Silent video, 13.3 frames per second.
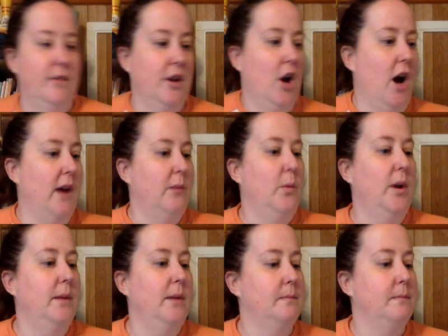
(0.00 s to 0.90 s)
the cotton
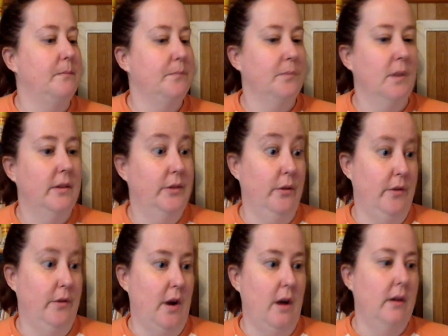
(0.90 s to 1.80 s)
one. so
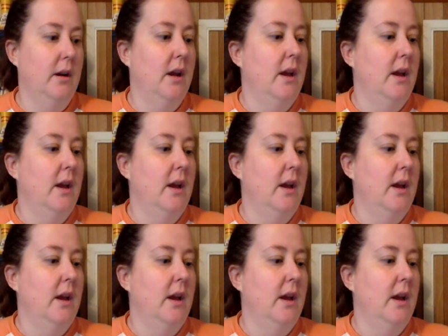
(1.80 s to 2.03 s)
far.